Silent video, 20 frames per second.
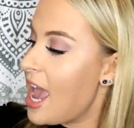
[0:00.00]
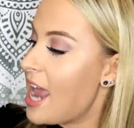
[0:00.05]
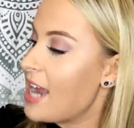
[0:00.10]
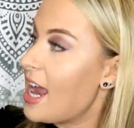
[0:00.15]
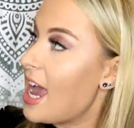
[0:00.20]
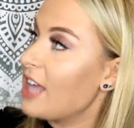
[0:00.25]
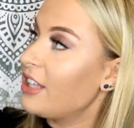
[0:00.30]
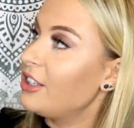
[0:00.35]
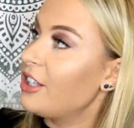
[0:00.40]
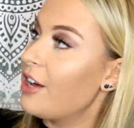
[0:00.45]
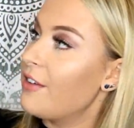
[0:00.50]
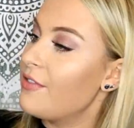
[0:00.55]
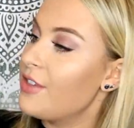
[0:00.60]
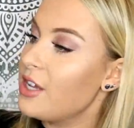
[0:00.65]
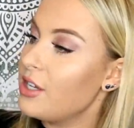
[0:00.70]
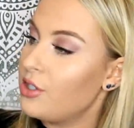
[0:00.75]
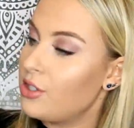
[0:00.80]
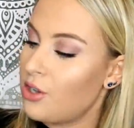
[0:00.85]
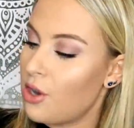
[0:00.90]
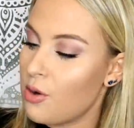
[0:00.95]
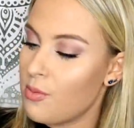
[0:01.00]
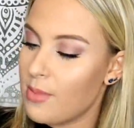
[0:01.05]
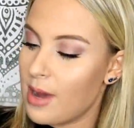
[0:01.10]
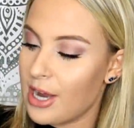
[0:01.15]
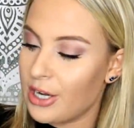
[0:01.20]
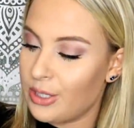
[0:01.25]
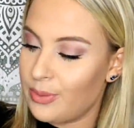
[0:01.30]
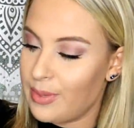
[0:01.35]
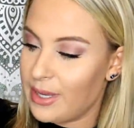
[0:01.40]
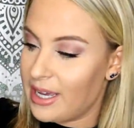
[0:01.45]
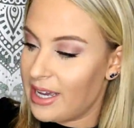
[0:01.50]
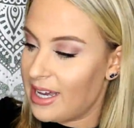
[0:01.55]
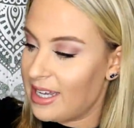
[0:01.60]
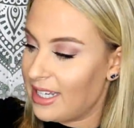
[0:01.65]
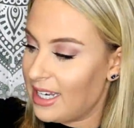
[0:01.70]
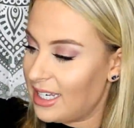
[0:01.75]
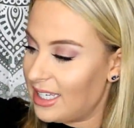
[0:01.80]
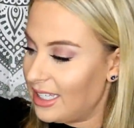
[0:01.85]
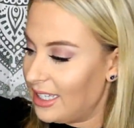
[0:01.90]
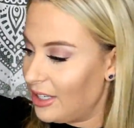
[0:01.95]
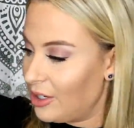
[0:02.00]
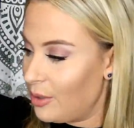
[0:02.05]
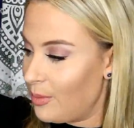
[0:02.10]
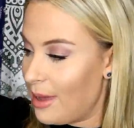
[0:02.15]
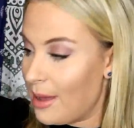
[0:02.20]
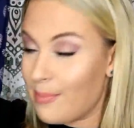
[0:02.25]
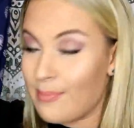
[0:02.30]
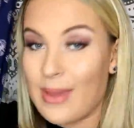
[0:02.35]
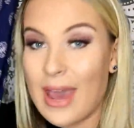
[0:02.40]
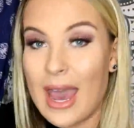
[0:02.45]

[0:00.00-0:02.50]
and I love this so much because it's a little bit